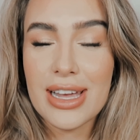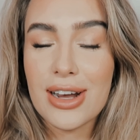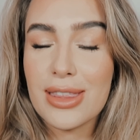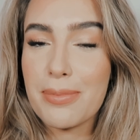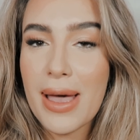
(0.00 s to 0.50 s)

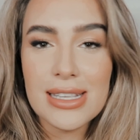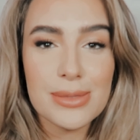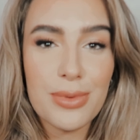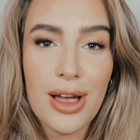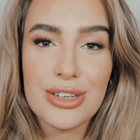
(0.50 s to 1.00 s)
They're the
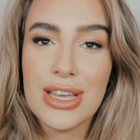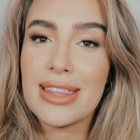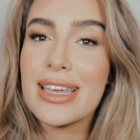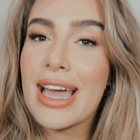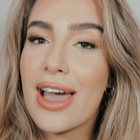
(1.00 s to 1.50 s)
best brush.
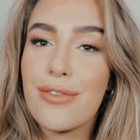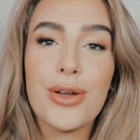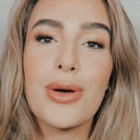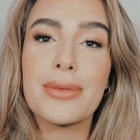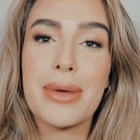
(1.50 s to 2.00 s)
I think
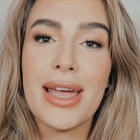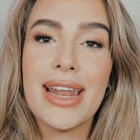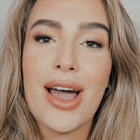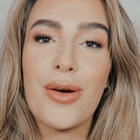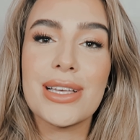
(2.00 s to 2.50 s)
everyone by
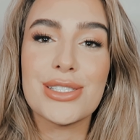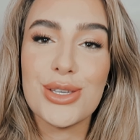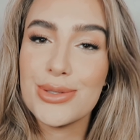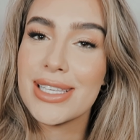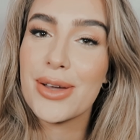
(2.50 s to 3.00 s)
now is
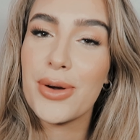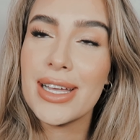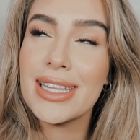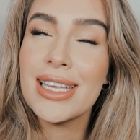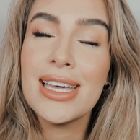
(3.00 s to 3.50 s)
using
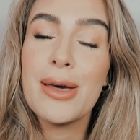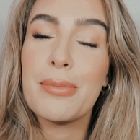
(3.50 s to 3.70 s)
one,